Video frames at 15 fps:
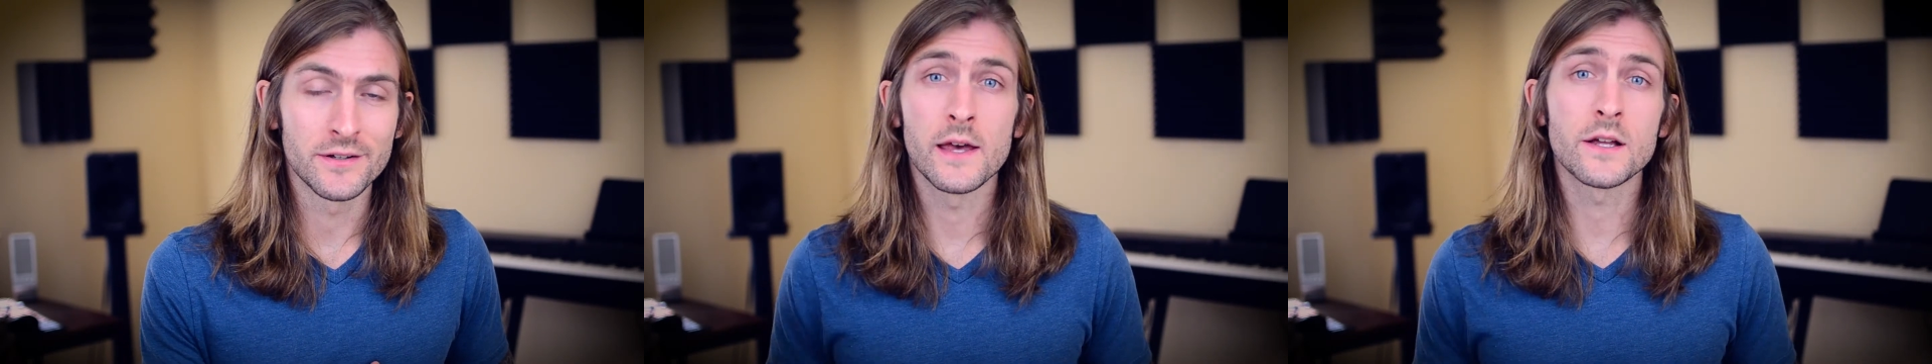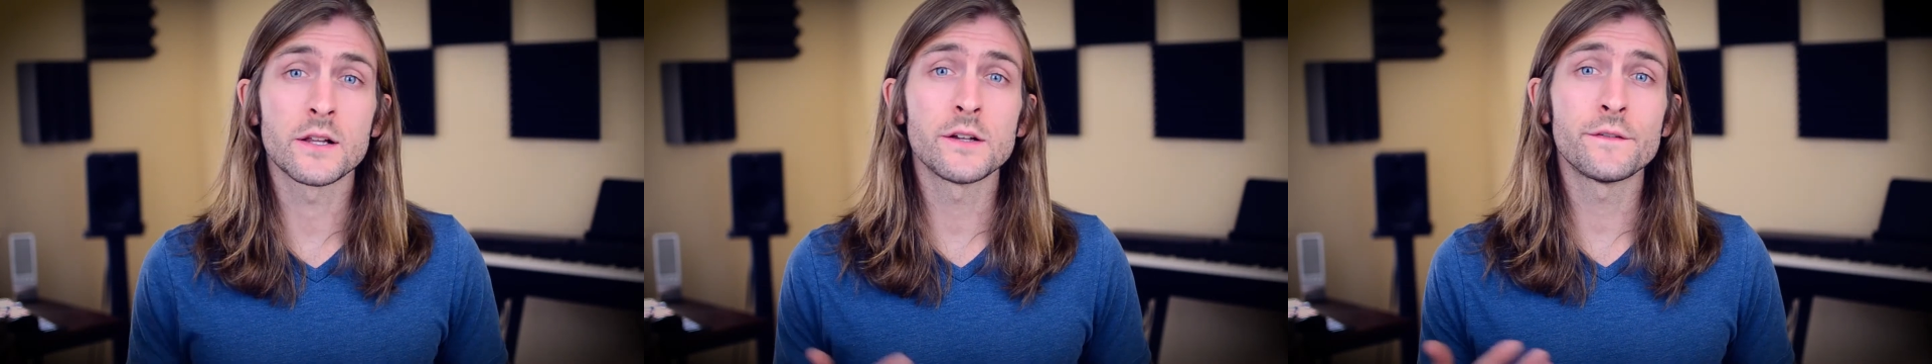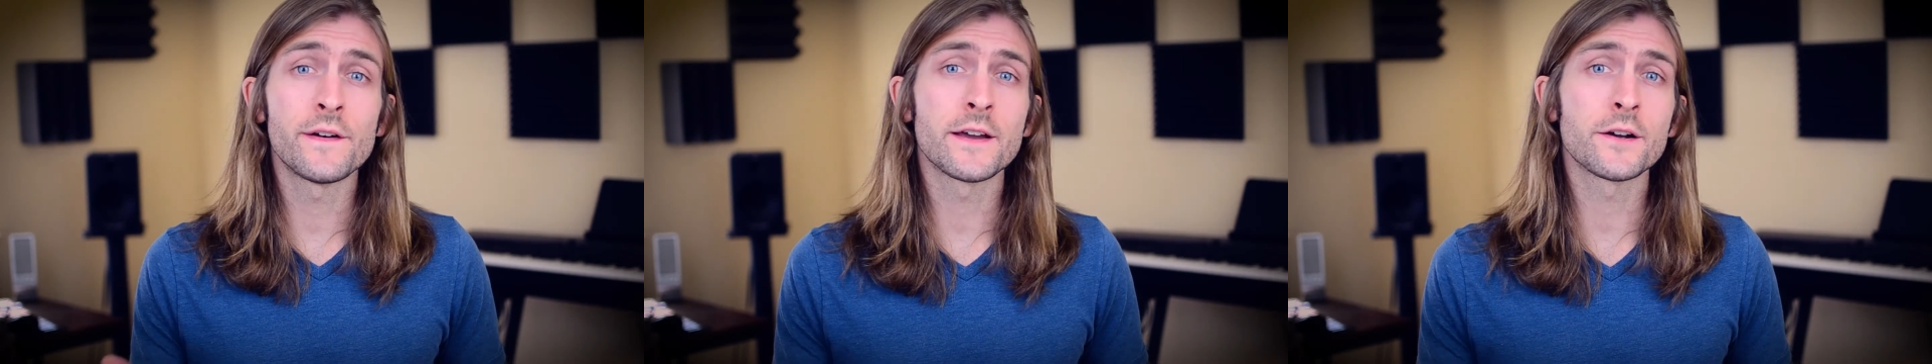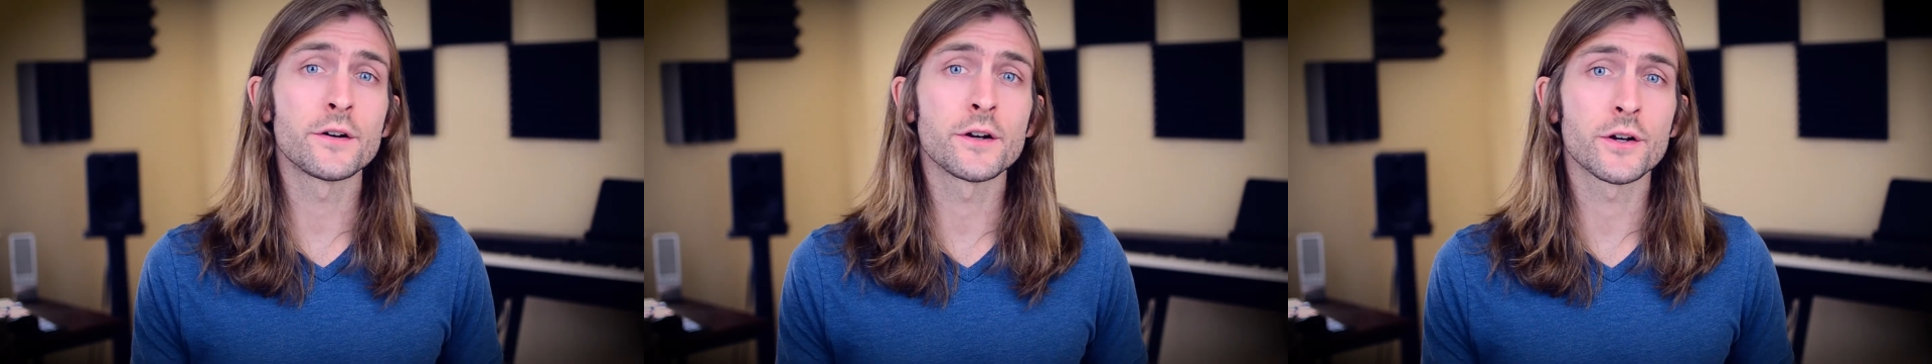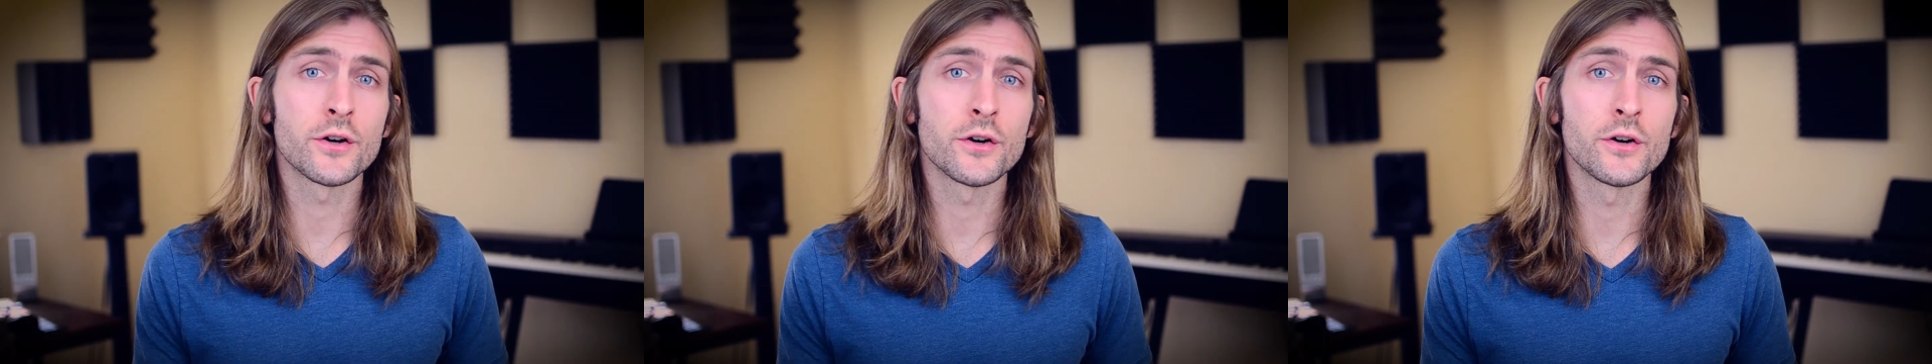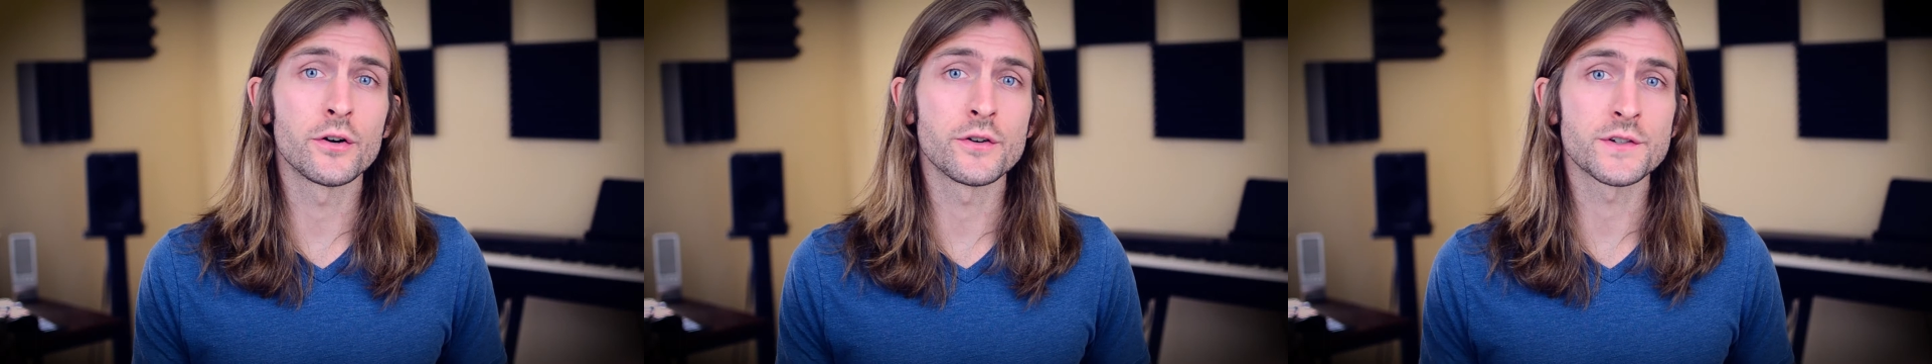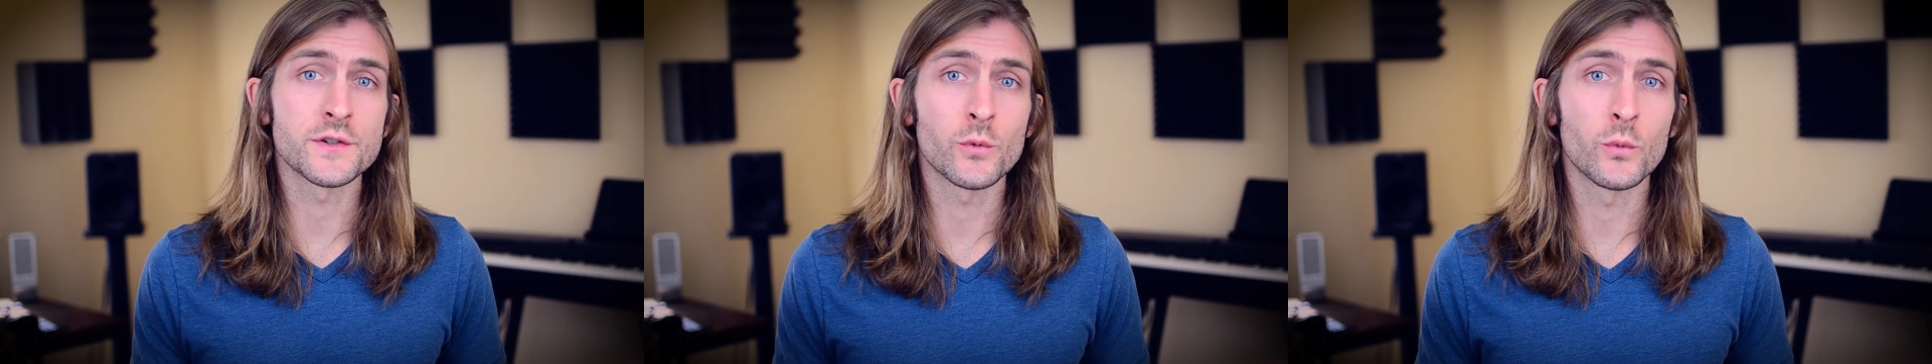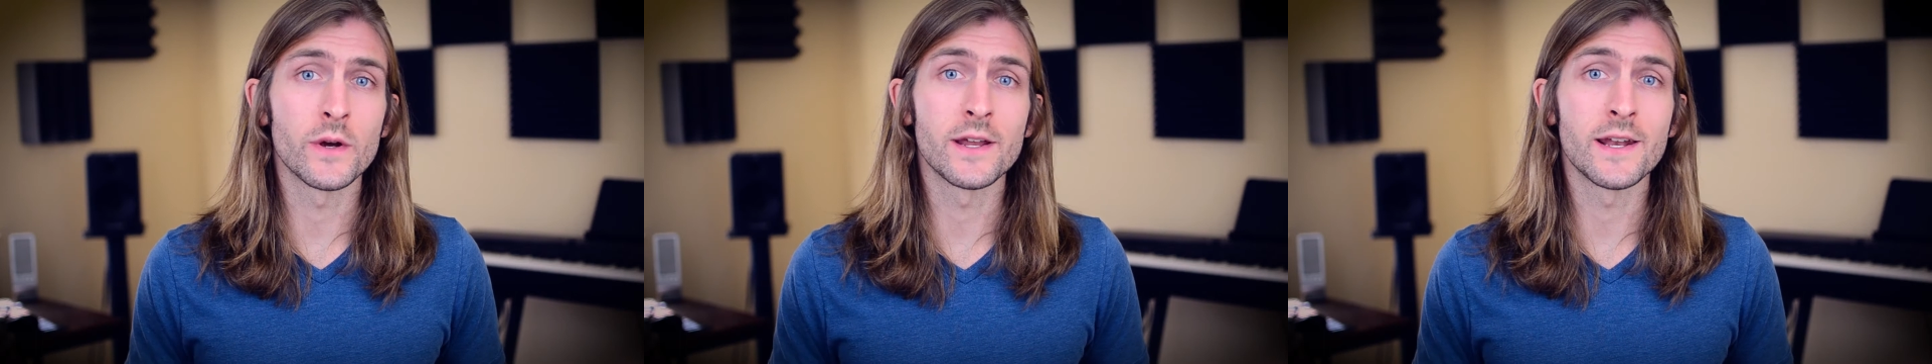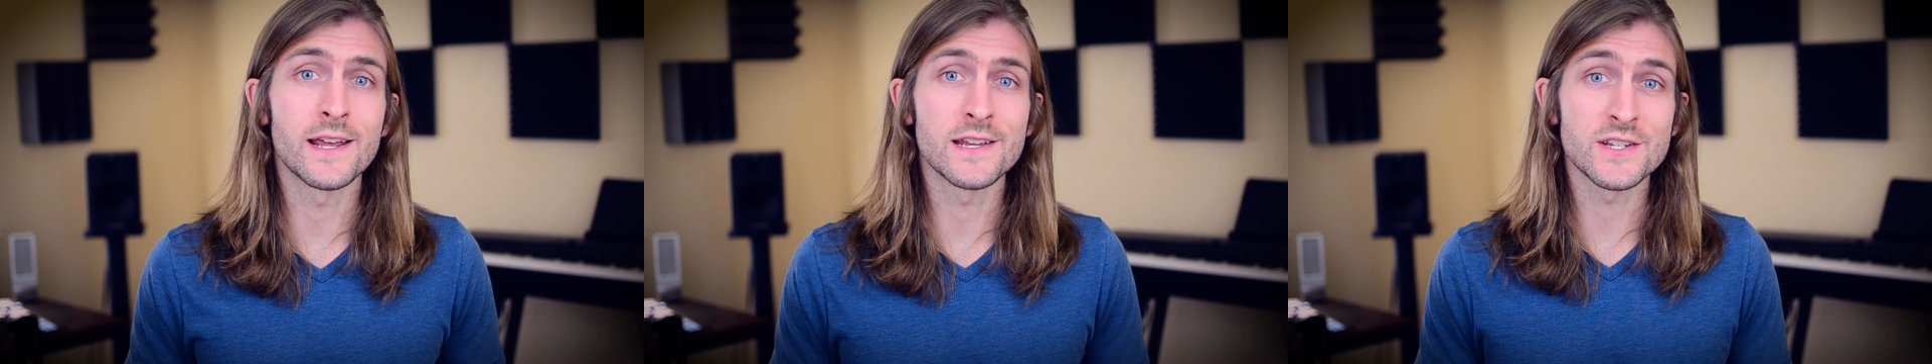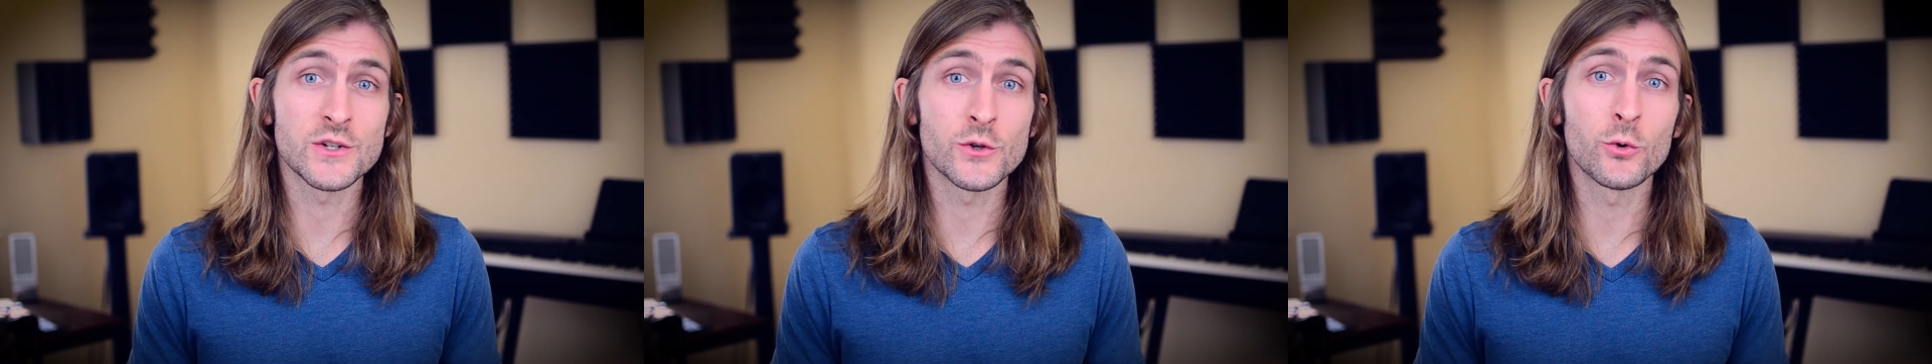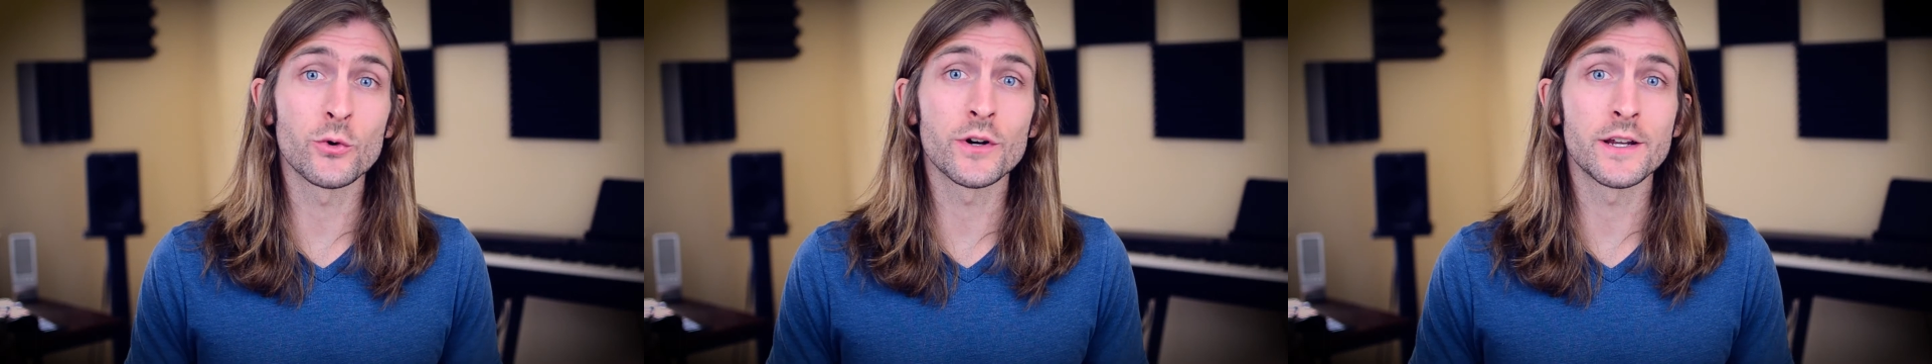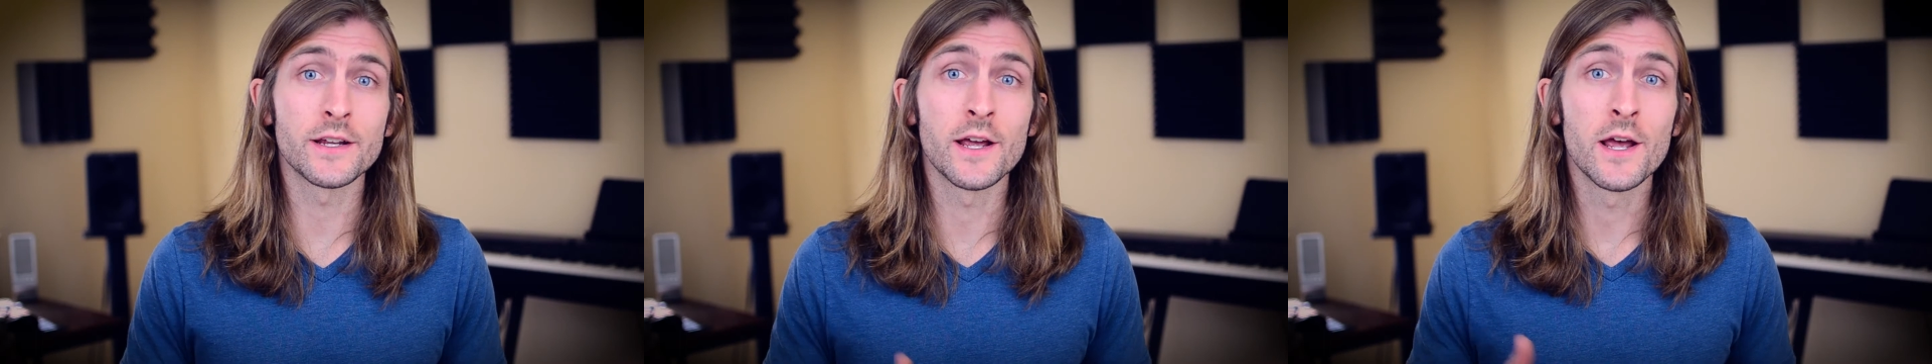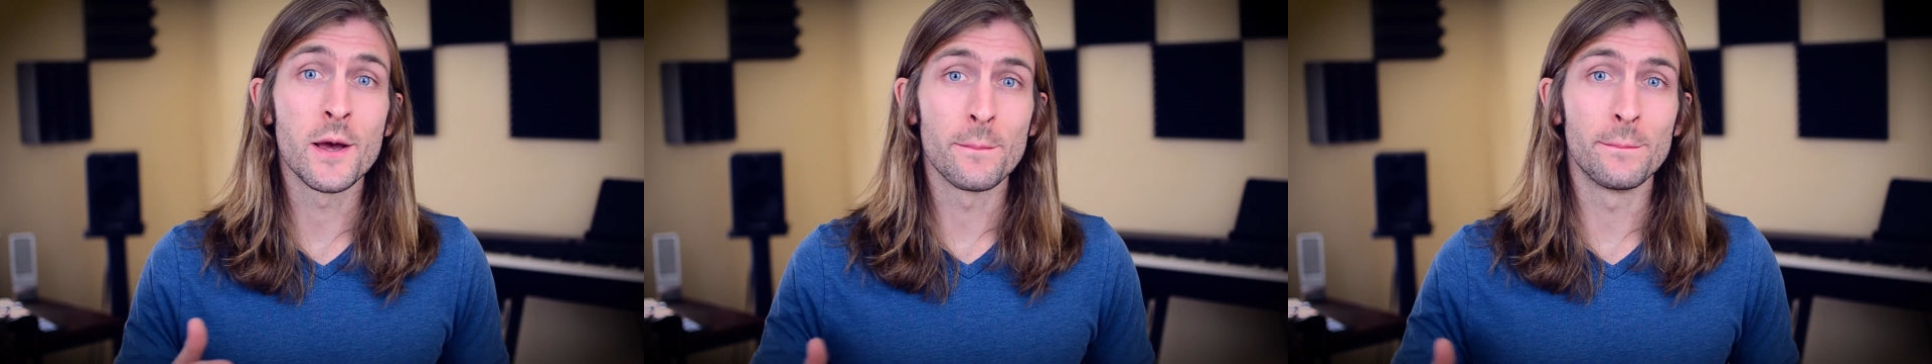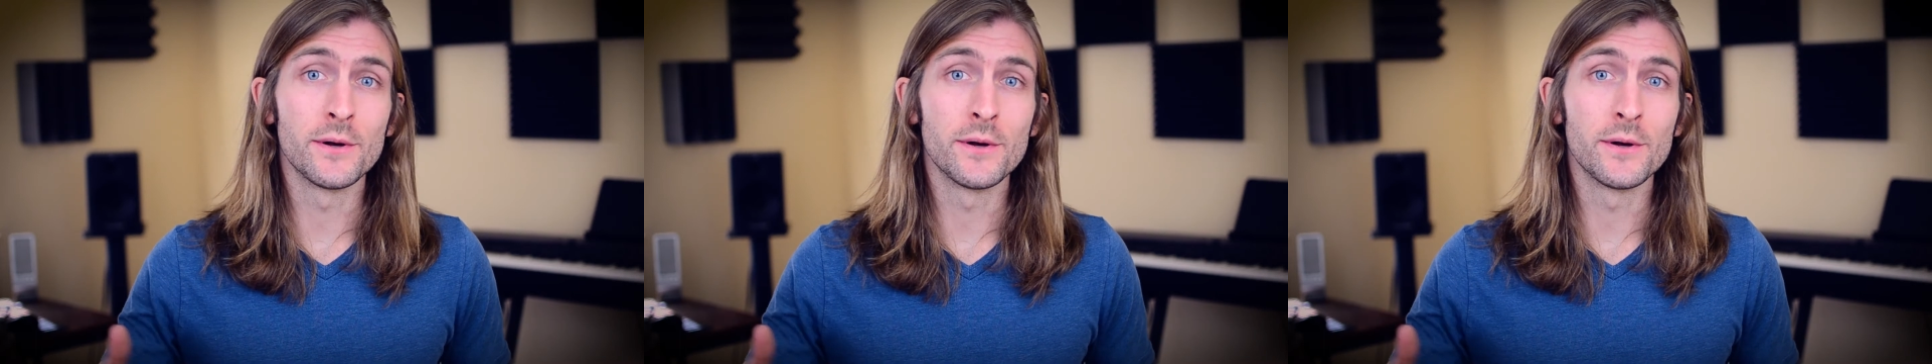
A cliffhanger occurs when a story